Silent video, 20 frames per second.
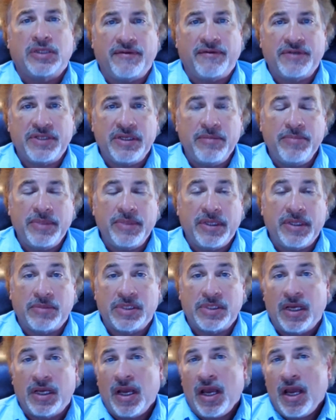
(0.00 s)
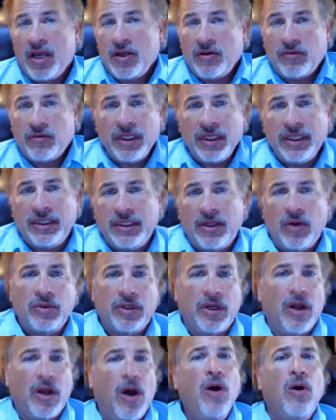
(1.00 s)
to have symptoms, you really don't
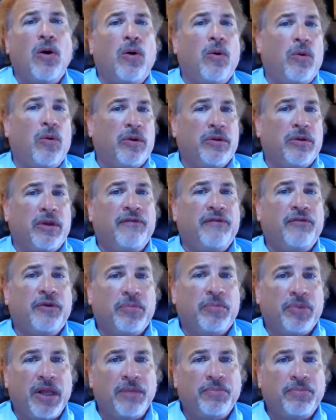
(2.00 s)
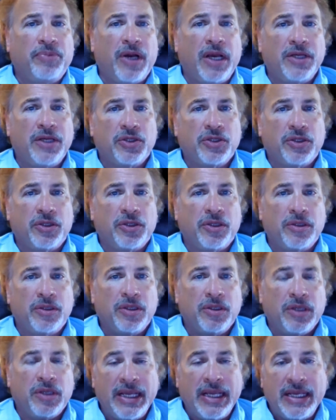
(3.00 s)
know if your blood
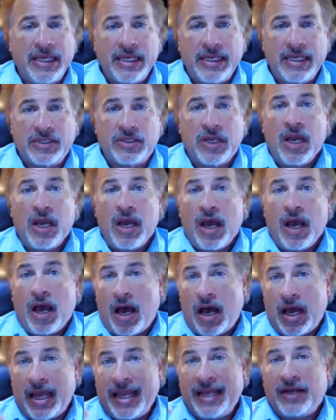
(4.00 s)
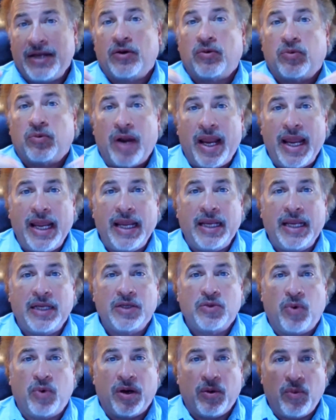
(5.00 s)
pressure is in a range
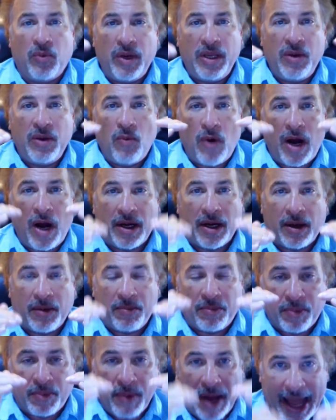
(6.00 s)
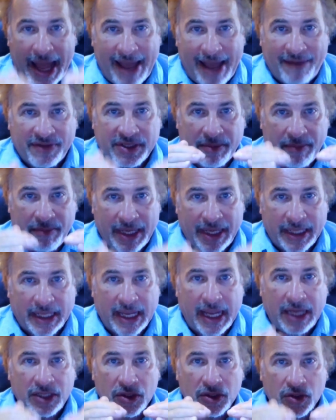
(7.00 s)
where we want to have some
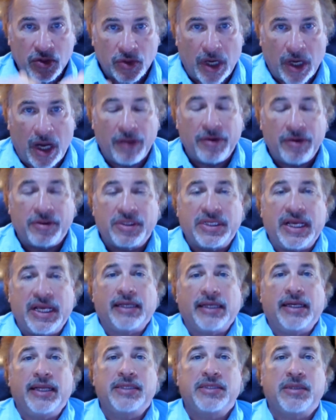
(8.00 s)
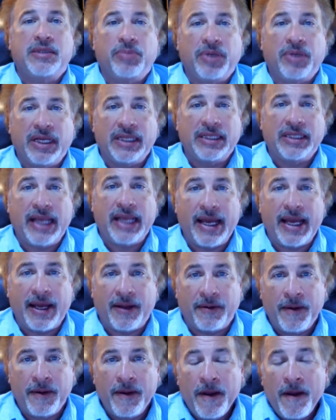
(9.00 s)
medications or other techniques to bring it down.